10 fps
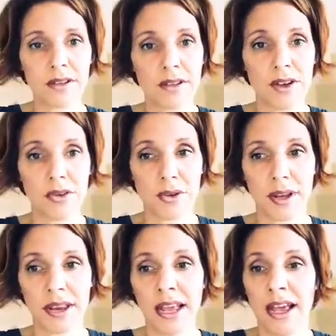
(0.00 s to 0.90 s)
Go do
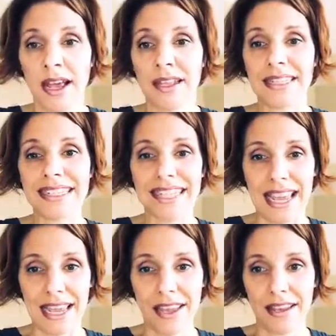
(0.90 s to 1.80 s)
it.
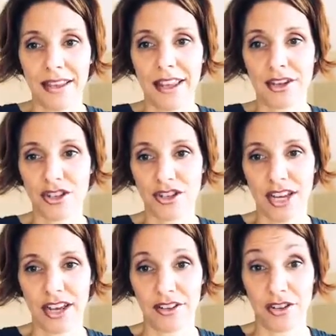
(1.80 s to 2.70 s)
Today, here's your
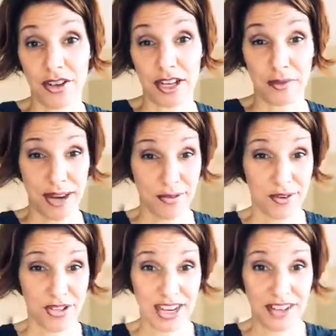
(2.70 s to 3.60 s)
challenge. You guys ready for
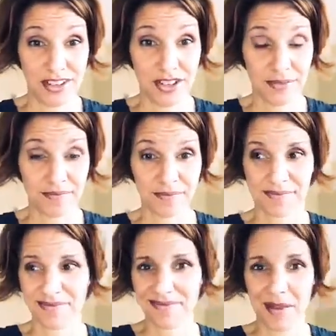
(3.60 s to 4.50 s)
a challenge?
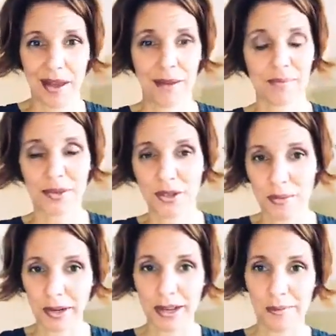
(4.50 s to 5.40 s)
I'm
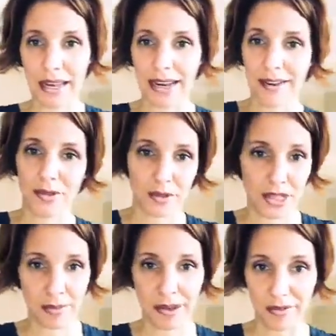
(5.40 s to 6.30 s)
super competitive. Don't
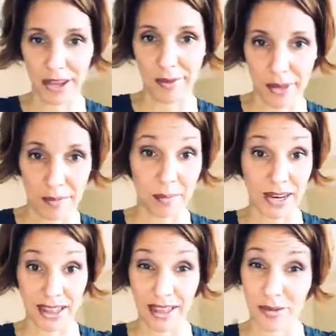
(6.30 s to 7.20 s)
tell my family, but
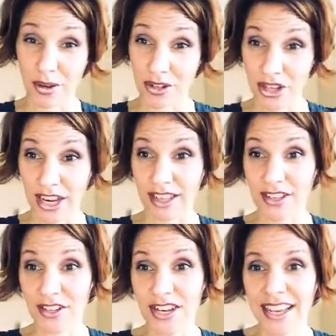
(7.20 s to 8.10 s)
I love a good
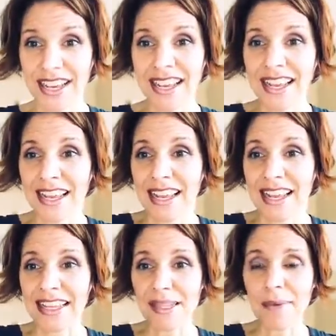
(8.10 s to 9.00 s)
challenge.
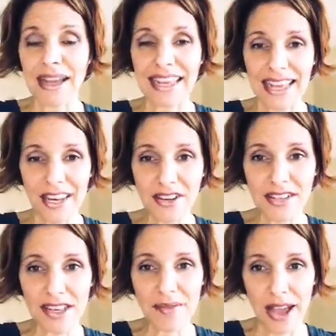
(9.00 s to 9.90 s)
It's about getting
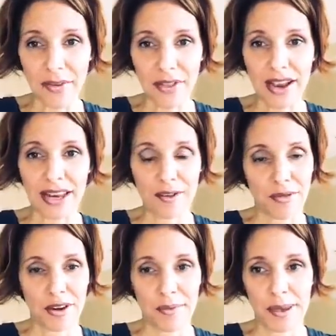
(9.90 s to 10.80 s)
yourself out there and in
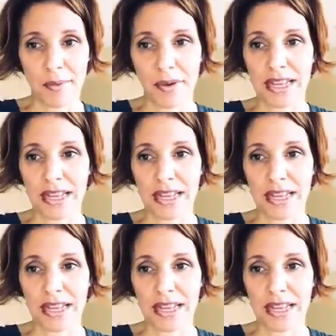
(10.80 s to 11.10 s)
front of people.